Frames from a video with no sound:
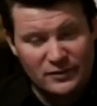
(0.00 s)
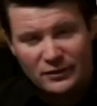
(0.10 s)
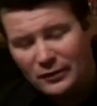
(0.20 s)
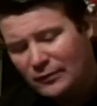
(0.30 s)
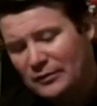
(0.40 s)

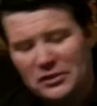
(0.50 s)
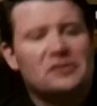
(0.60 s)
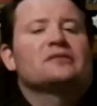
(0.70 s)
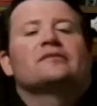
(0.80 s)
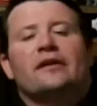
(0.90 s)
So I'll
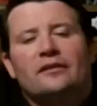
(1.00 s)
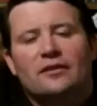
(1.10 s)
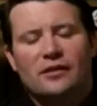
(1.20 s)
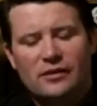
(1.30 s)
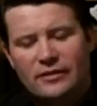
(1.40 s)
just
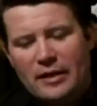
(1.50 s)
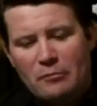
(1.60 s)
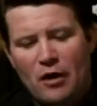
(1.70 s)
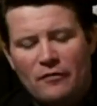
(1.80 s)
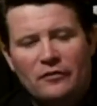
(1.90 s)
name
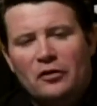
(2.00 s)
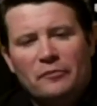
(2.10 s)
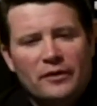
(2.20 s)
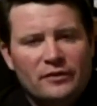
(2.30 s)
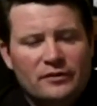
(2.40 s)
off a little
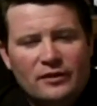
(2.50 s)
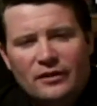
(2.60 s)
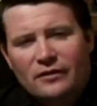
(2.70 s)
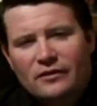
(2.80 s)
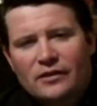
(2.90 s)
bit
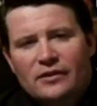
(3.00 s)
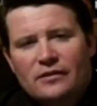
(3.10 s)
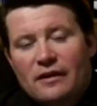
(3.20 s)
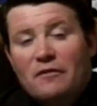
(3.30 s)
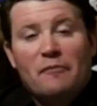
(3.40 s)
of
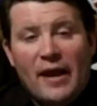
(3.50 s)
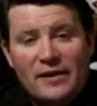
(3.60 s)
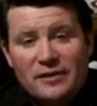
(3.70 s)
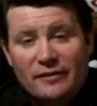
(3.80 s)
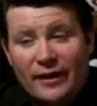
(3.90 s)
the
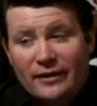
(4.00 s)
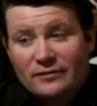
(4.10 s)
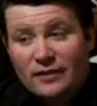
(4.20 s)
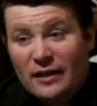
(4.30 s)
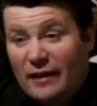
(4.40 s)
bands I like.
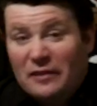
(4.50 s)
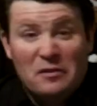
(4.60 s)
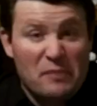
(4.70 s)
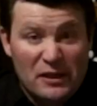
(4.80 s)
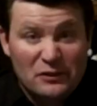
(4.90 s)
I like
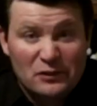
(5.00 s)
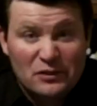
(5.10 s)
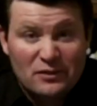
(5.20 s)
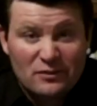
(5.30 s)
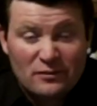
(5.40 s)
the
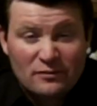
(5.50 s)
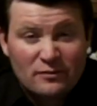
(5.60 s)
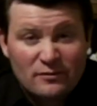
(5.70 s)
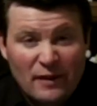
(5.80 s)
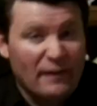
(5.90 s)
Beatles.
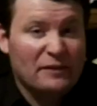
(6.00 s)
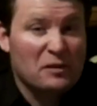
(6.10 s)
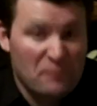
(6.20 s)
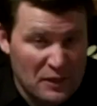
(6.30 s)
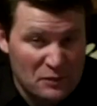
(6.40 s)
I like
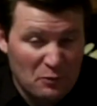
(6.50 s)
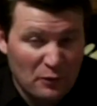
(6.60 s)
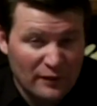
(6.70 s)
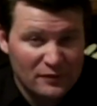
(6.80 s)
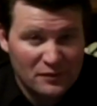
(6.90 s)
the Beach
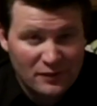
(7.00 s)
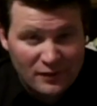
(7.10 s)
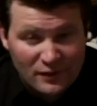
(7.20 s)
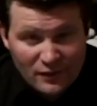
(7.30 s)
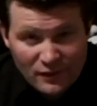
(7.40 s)
Boys.
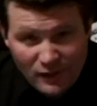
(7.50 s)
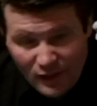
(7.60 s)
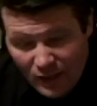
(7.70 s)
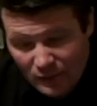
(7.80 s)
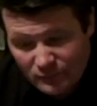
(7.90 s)

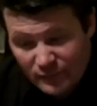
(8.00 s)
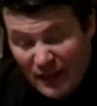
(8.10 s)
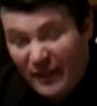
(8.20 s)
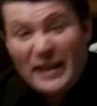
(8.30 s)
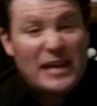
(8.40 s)

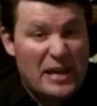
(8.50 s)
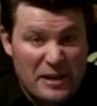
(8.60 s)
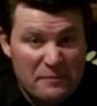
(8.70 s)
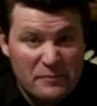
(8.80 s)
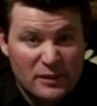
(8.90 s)
I like
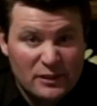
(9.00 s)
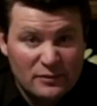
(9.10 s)
Him.